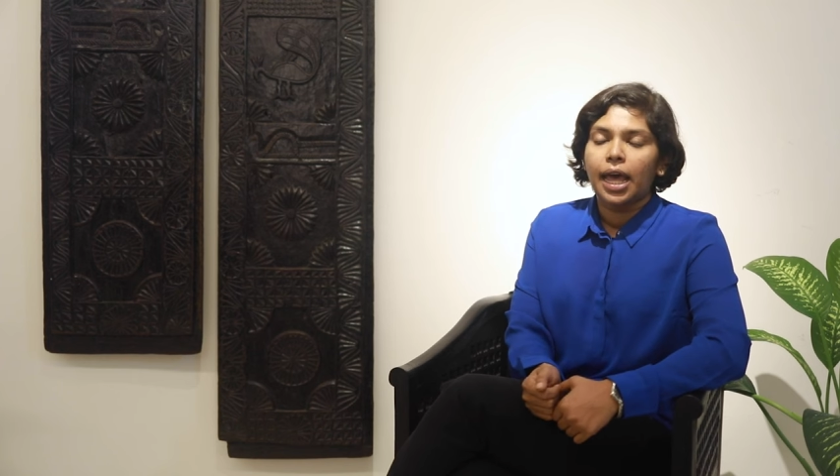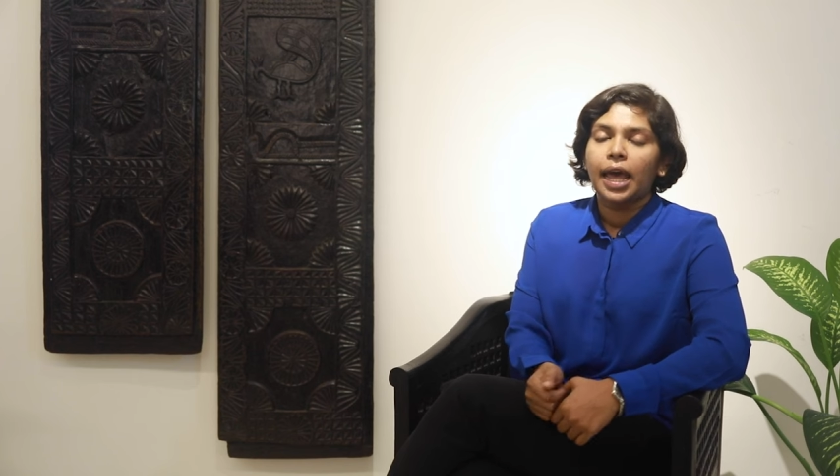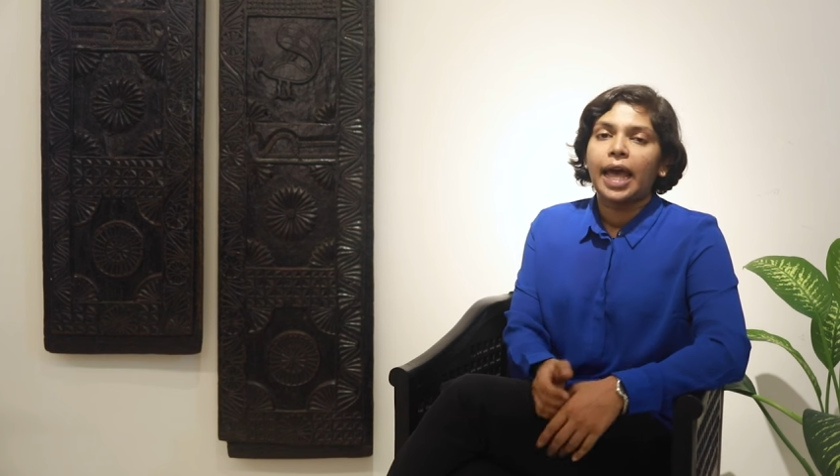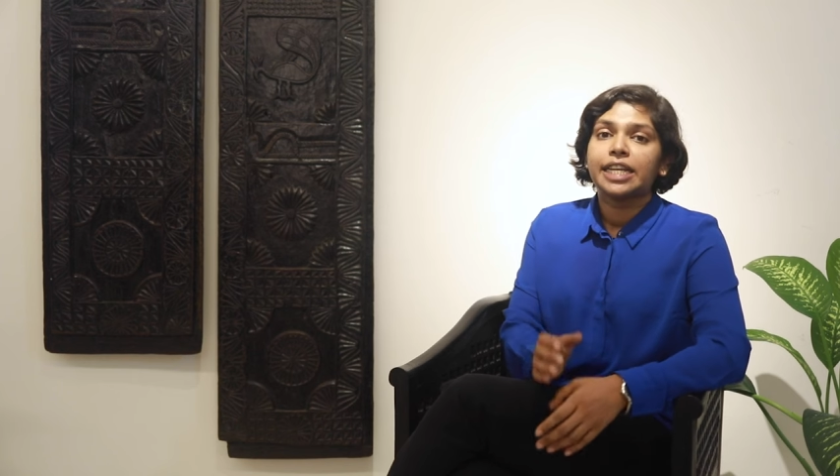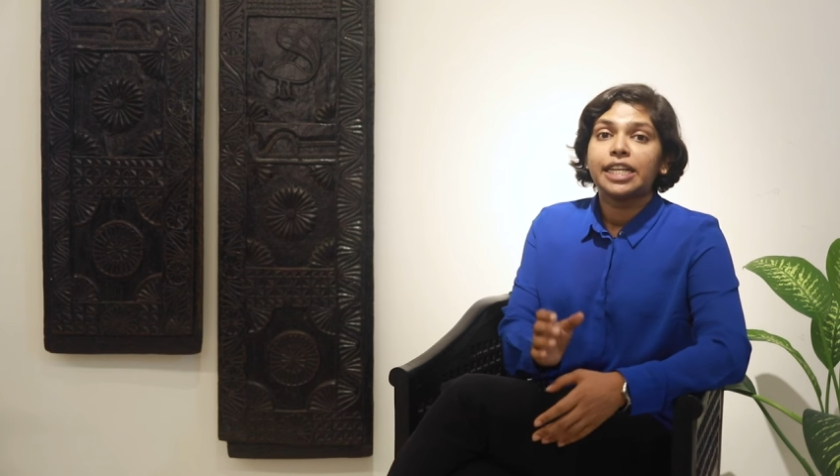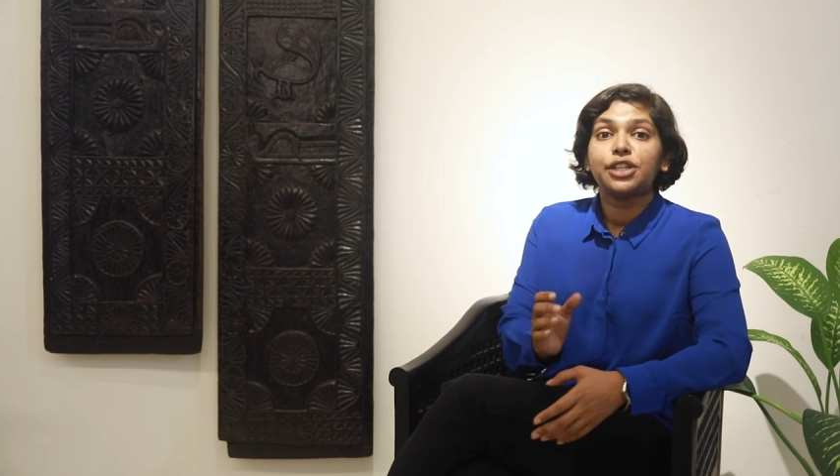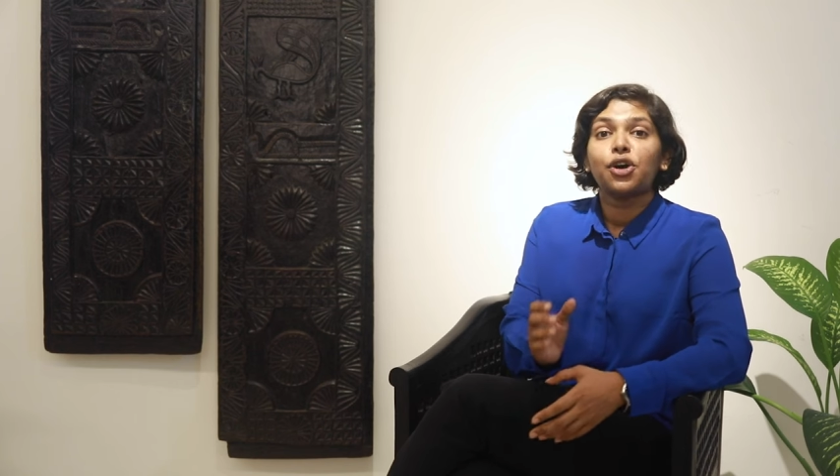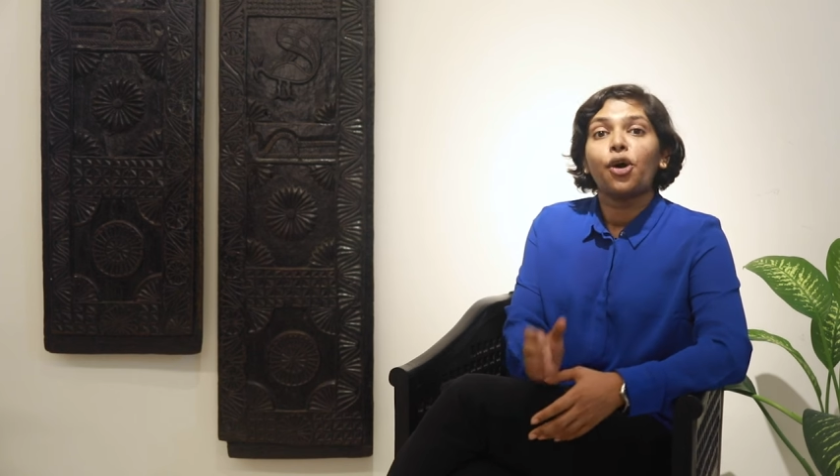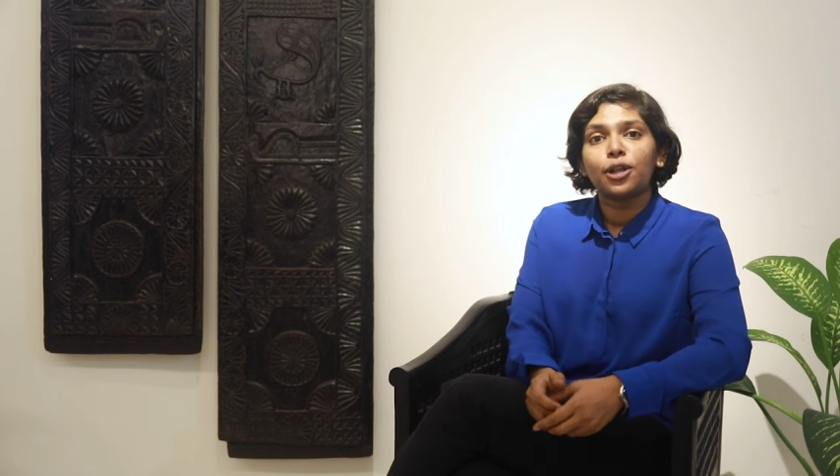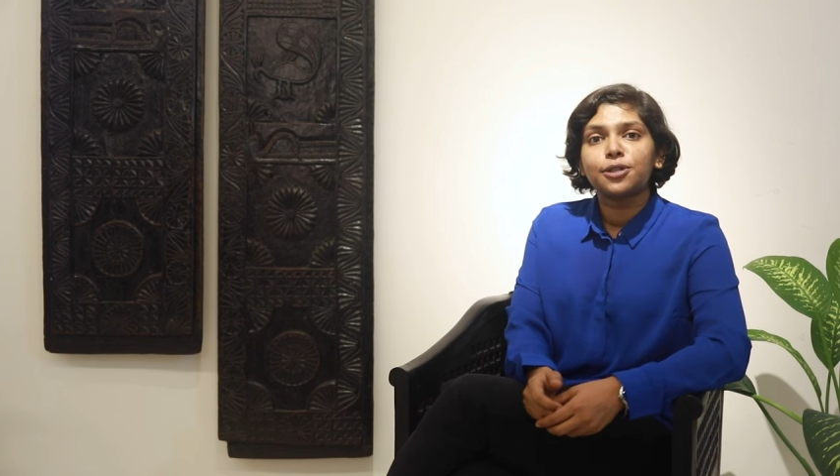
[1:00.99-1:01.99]
And it
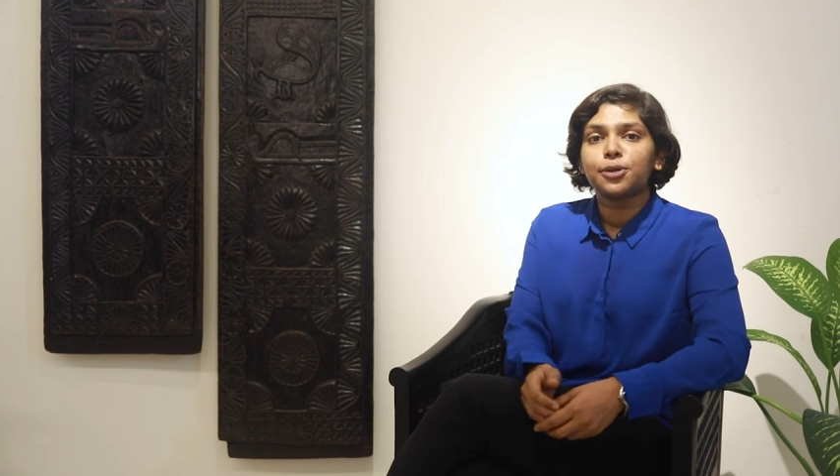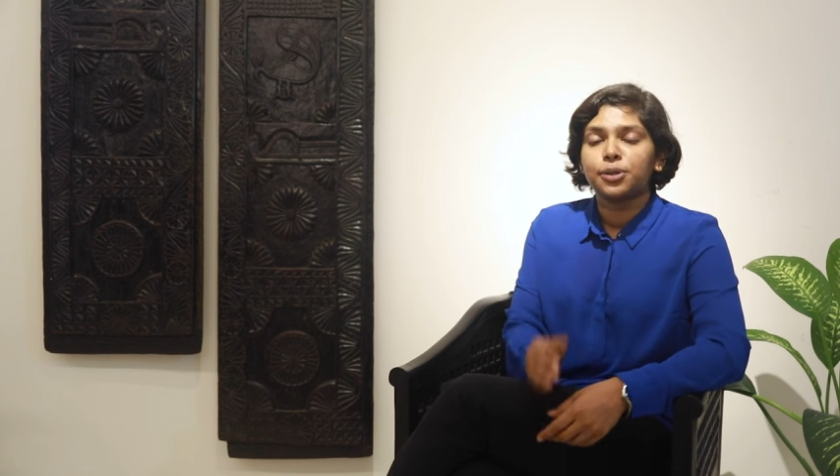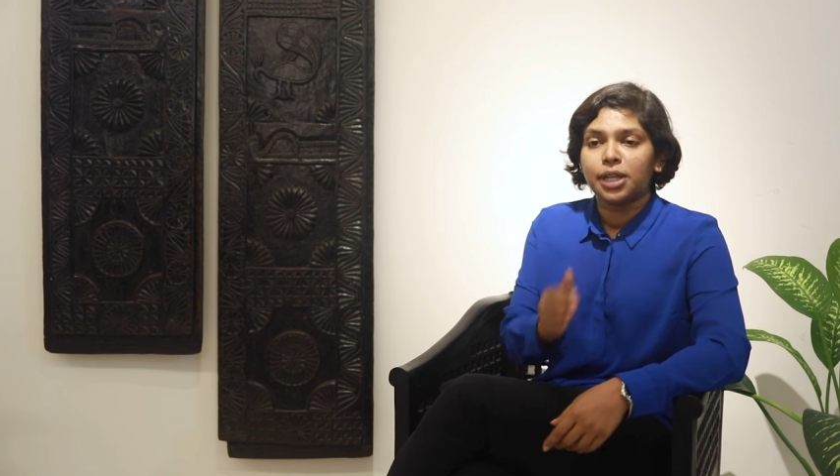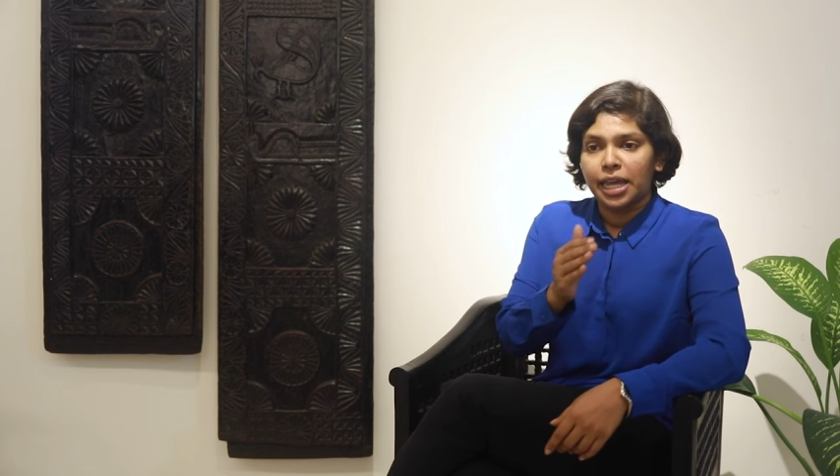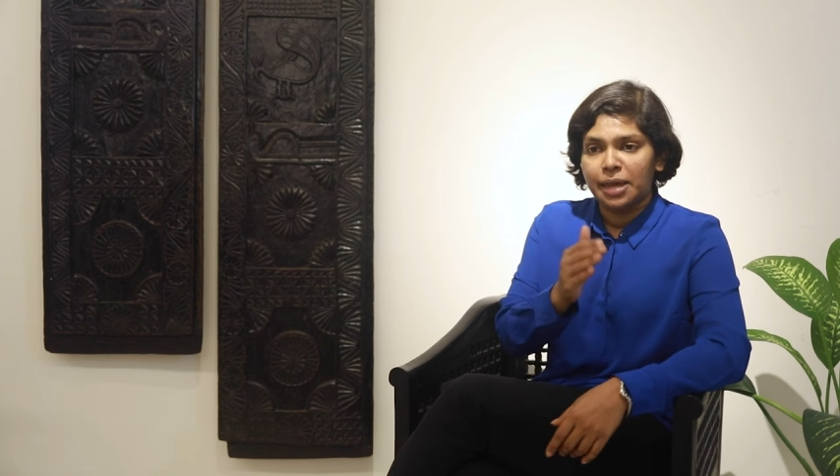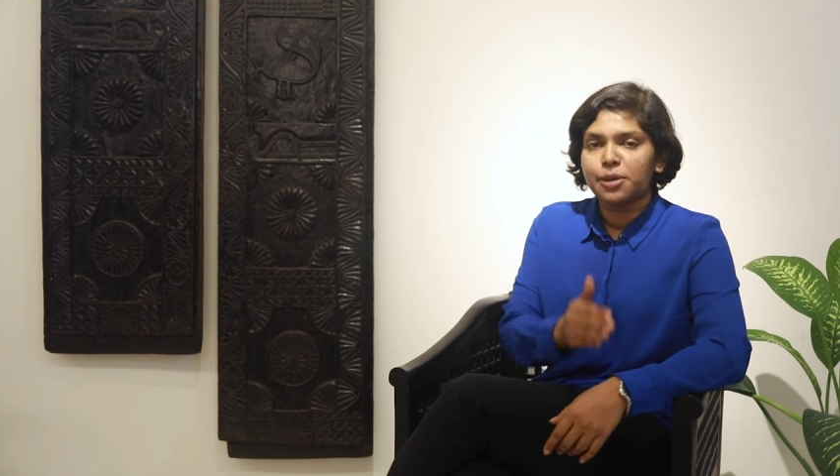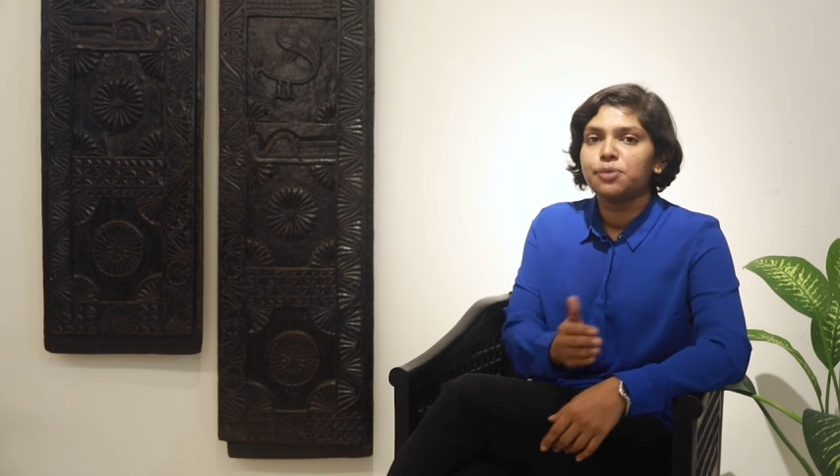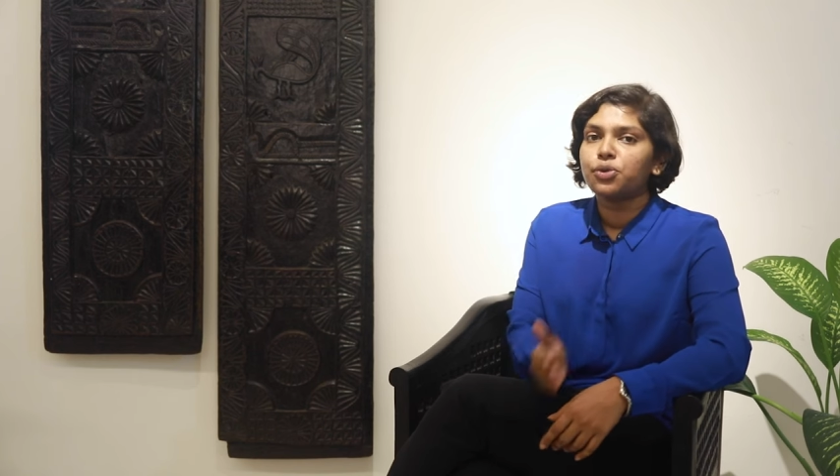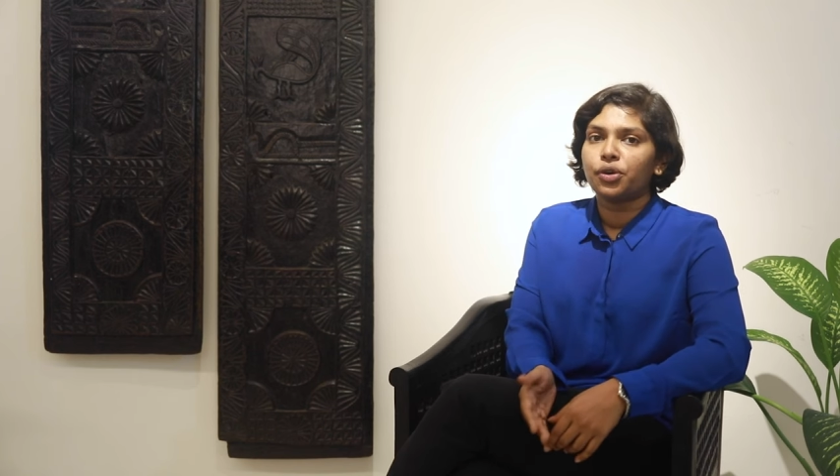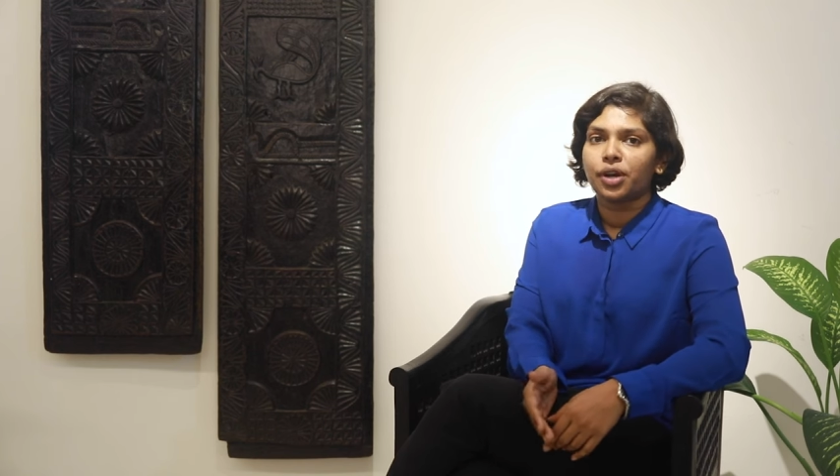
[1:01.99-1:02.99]
also, the
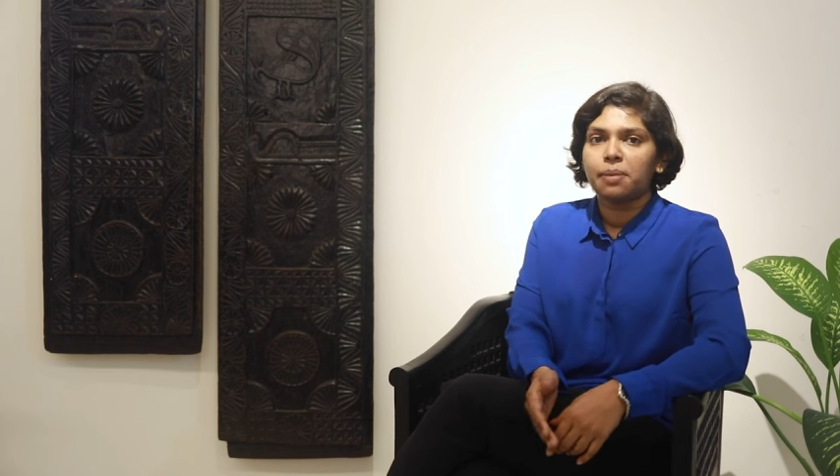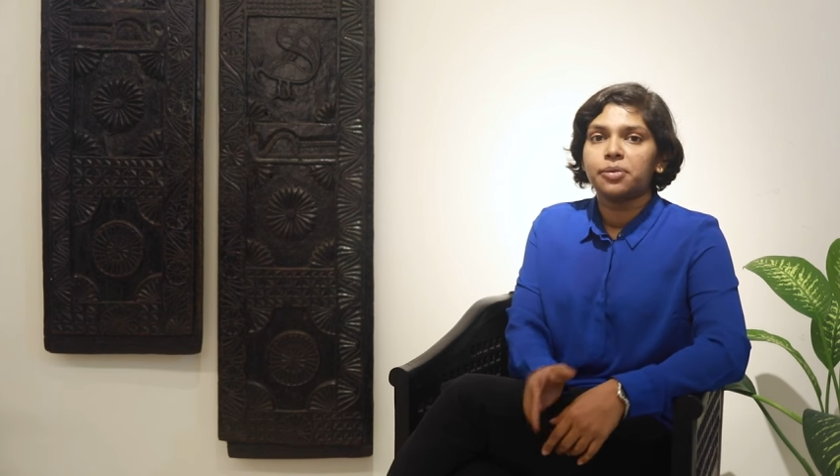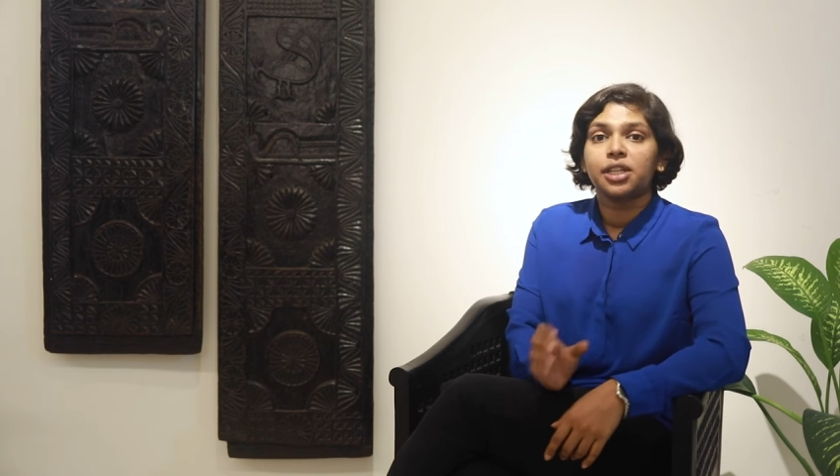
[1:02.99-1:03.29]
MAID program,